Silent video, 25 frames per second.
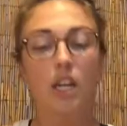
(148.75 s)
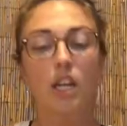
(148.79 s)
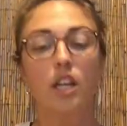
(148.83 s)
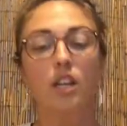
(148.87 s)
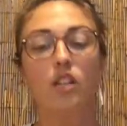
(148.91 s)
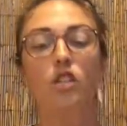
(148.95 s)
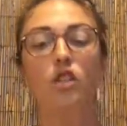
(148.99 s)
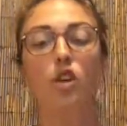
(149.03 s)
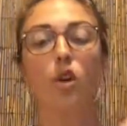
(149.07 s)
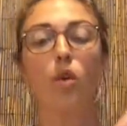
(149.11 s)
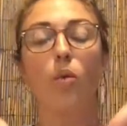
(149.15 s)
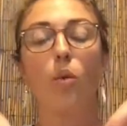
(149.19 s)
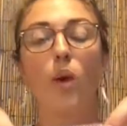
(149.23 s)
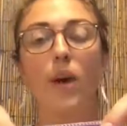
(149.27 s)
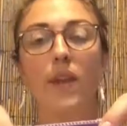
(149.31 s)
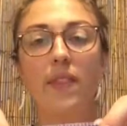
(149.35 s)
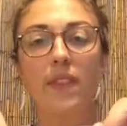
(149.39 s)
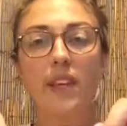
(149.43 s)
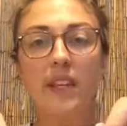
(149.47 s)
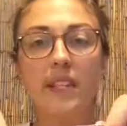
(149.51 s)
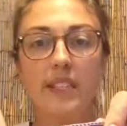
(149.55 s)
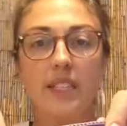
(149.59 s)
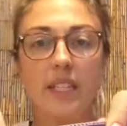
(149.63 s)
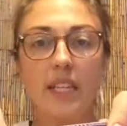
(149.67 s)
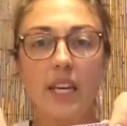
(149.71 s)
So what
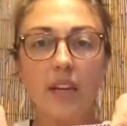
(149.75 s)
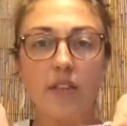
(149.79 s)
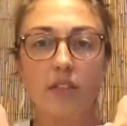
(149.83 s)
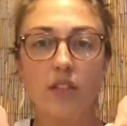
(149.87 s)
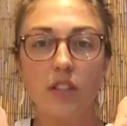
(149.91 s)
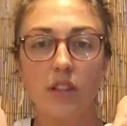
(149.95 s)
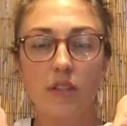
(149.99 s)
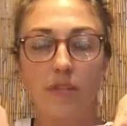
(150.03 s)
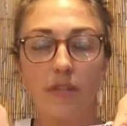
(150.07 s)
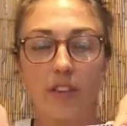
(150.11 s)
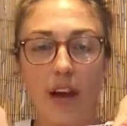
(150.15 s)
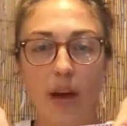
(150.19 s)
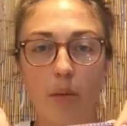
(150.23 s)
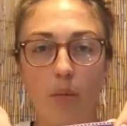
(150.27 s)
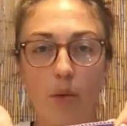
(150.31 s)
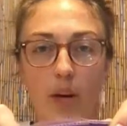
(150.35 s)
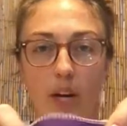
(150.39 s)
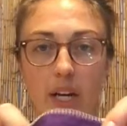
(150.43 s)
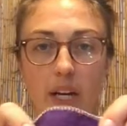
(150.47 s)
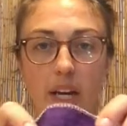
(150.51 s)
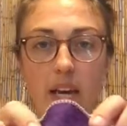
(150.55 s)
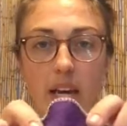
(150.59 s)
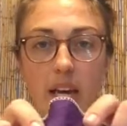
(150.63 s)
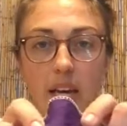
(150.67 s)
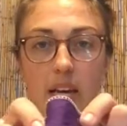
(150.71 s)
this gives the fabric
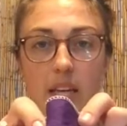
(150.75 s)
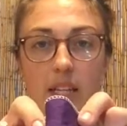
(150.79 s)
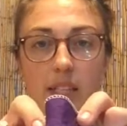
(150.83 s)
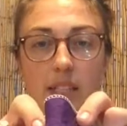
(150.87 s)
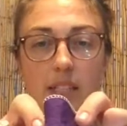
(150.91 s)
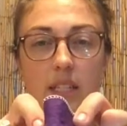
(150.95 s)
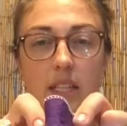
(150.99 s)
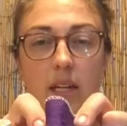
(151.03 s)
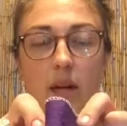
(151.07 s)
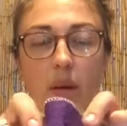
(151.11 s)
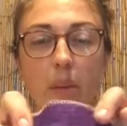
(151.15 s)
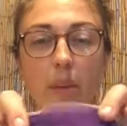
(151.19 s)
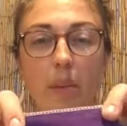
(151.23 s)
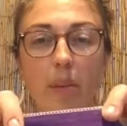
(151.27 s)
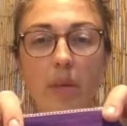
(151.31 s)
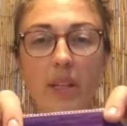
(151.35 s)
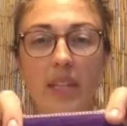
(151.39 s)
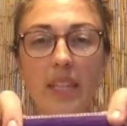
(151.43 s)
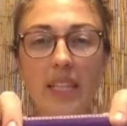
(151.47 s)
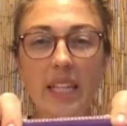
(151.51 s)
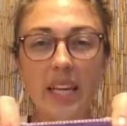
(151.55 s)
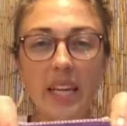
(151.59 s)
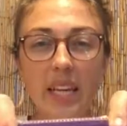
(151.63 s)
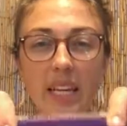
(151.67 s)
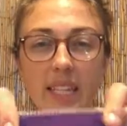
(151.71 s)
is
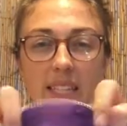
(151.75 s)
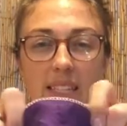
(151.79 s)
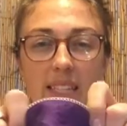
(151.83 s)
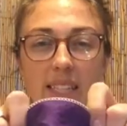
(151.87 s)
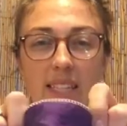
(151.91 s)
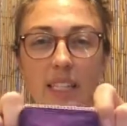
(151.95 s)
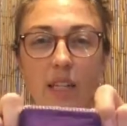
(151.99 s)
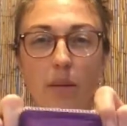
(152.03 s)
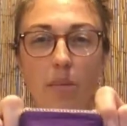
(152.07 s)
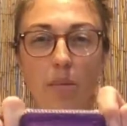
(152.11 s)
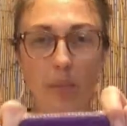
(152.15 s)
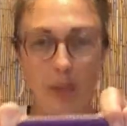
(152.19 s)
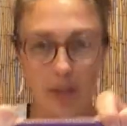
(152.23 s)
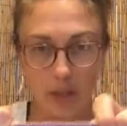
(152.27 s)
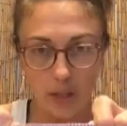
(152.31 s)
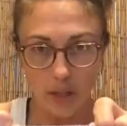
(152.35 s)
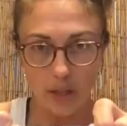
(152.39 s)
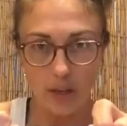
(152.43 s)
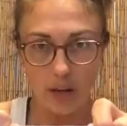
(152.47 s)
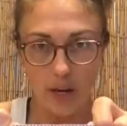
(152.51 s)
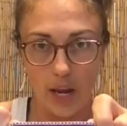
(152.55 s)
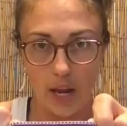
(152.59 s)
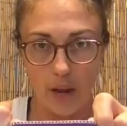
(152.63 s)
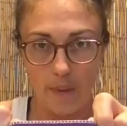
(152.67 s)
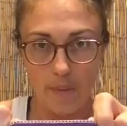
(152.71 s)
complete
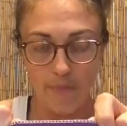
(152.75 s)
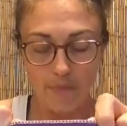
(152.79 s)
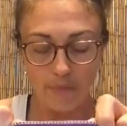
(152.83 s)
stability.